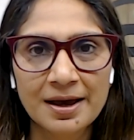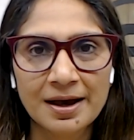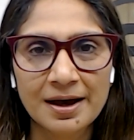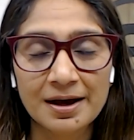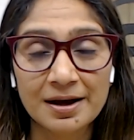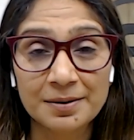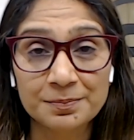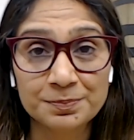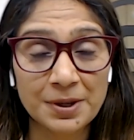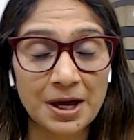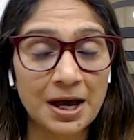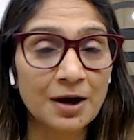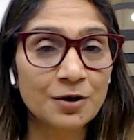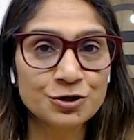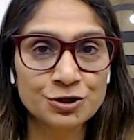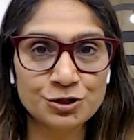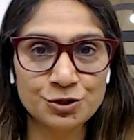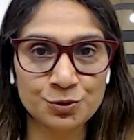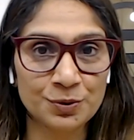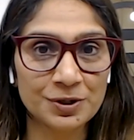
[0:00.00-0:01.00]
How
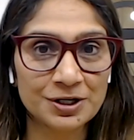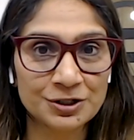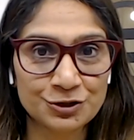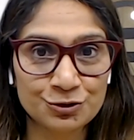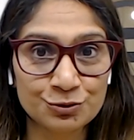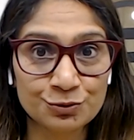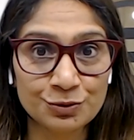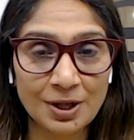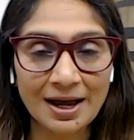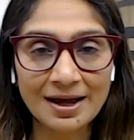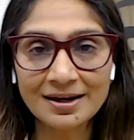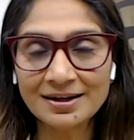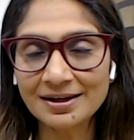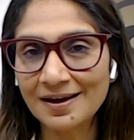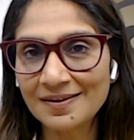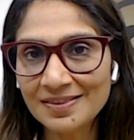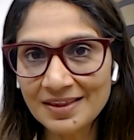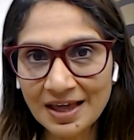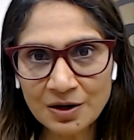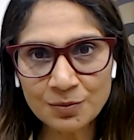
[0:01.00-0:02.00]
did you work through that?
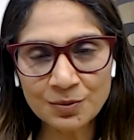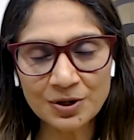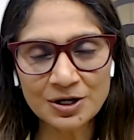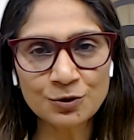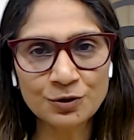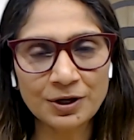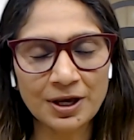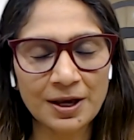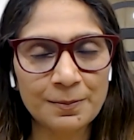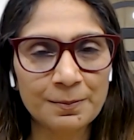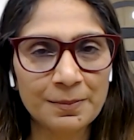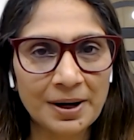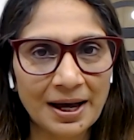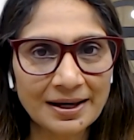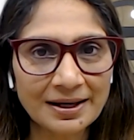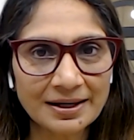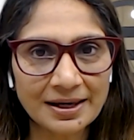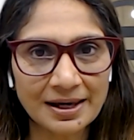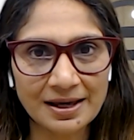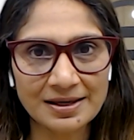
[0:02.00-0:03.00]
And then when you came
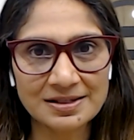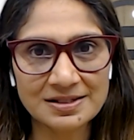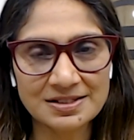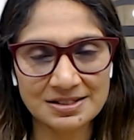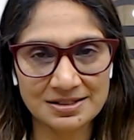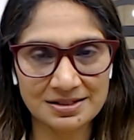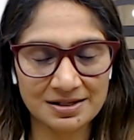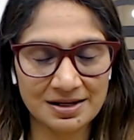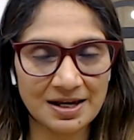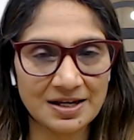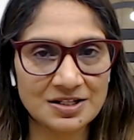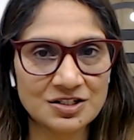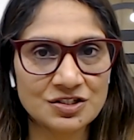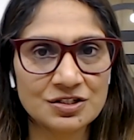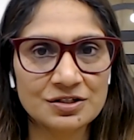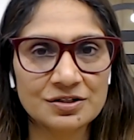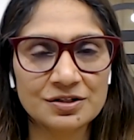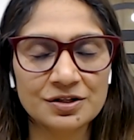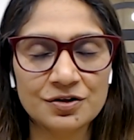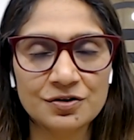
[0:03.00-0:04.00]
back as
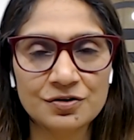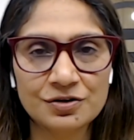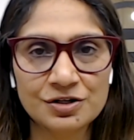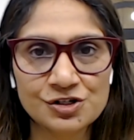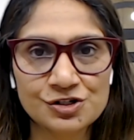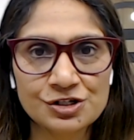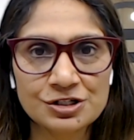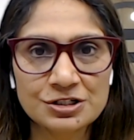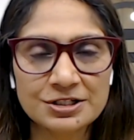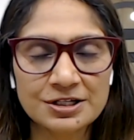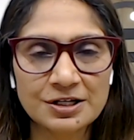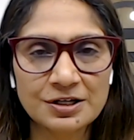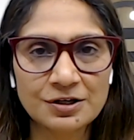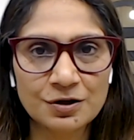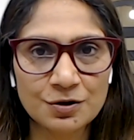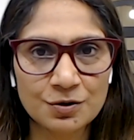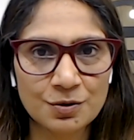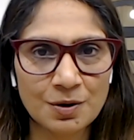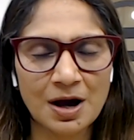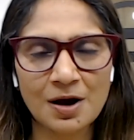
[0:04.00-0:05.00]
the regional
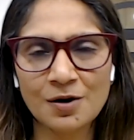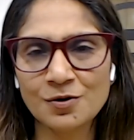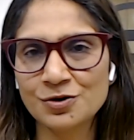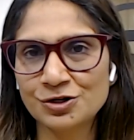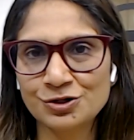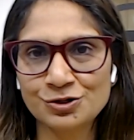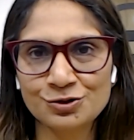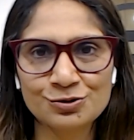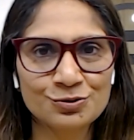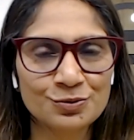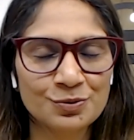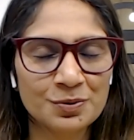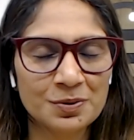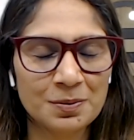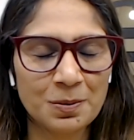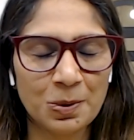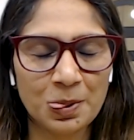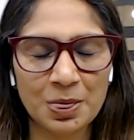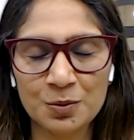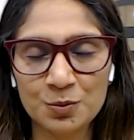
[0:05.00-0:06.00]
CEO, how did you
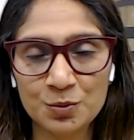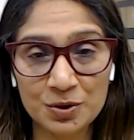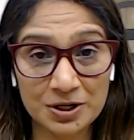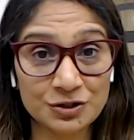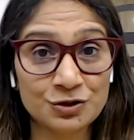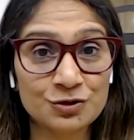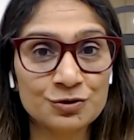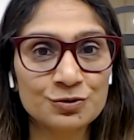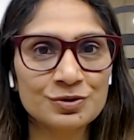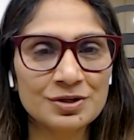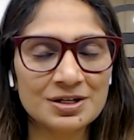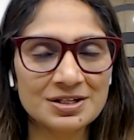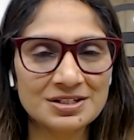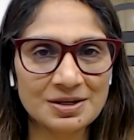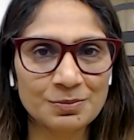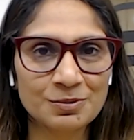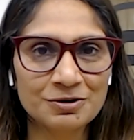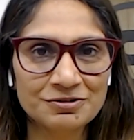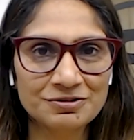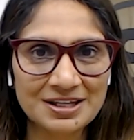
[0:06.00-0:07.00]
work through
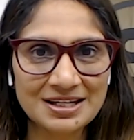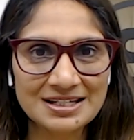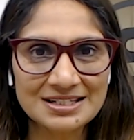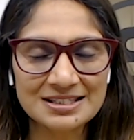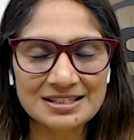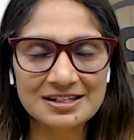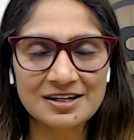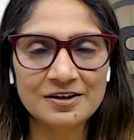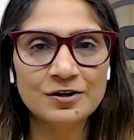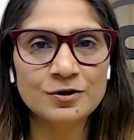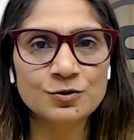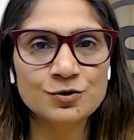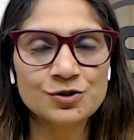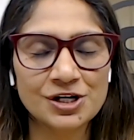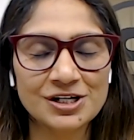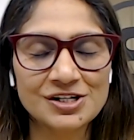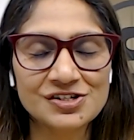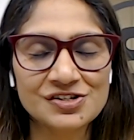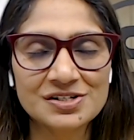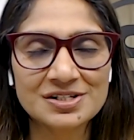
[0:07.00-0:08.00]
some of these new
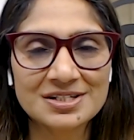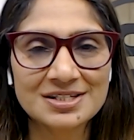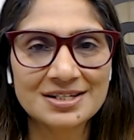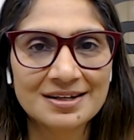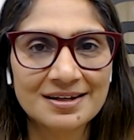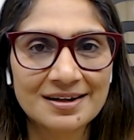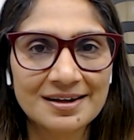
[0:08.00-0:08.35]
changes?